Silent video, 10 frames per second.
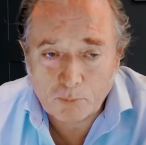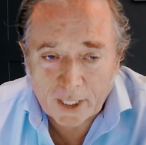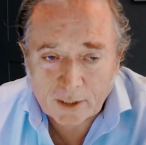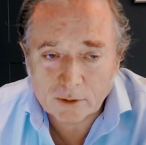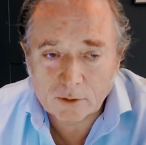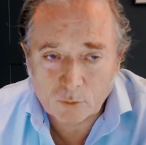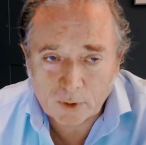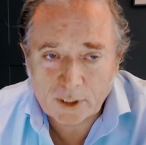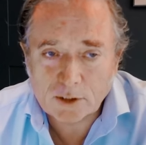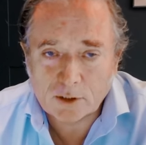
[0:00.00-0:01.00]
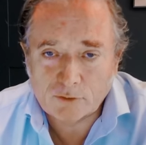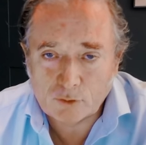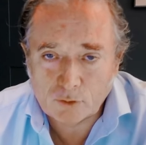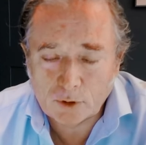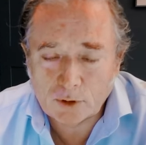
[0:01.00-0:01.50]
better ways
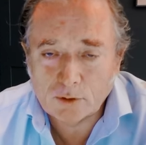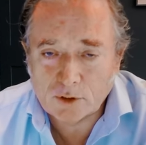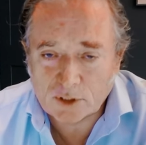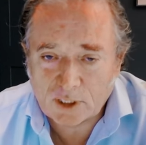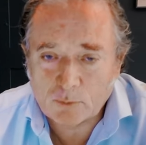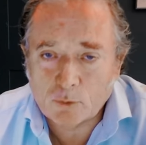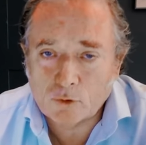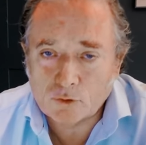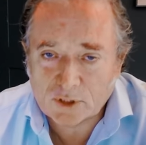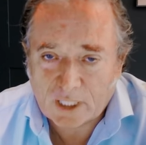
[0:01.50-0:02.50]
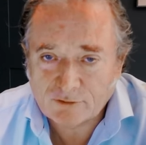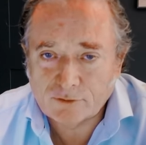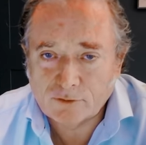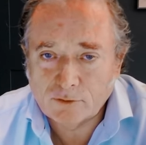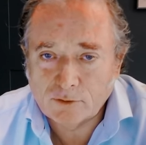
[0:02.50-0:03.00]
of doing the same old stuff.